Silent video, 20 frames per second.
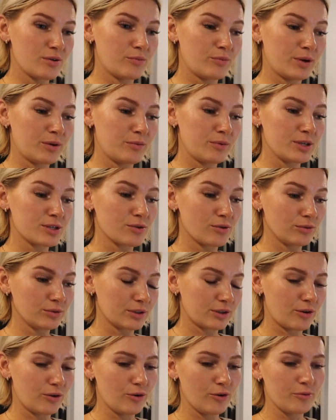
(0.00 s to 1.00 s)
When we sold
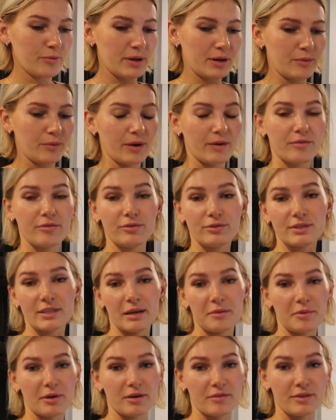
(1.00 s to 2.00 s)
our home and went
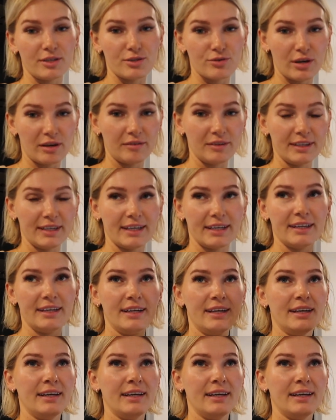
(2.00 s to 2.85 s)
full-time RV traveling,